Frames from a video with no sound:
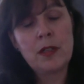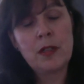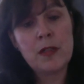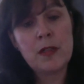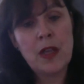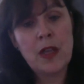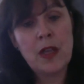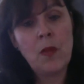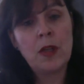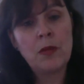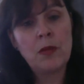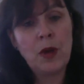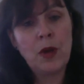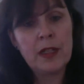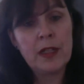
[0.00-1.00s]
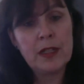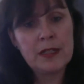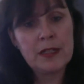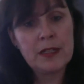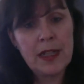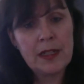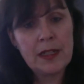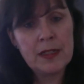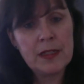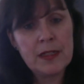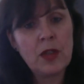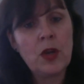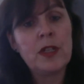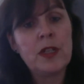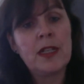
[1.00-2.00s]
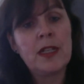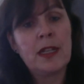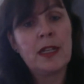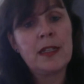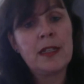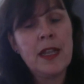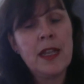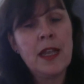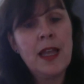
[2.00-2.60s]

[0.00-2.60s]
someone who understands the context